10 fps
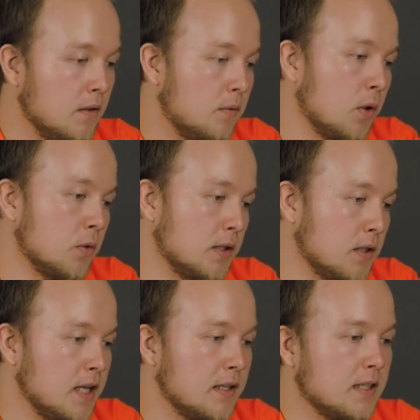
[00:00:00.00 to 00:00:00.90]
We will
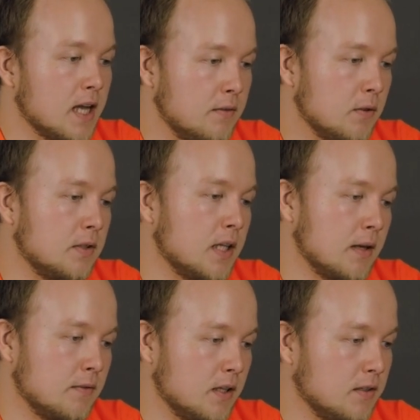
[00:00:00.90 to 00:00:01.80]
select Staff from
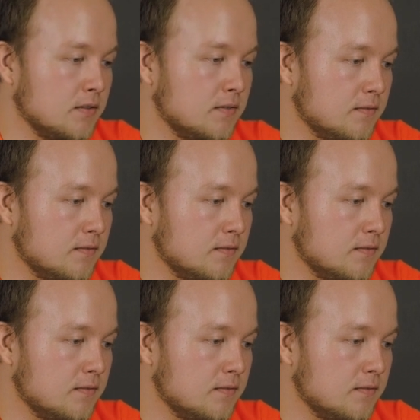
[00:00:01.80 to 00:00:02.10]
Staff List.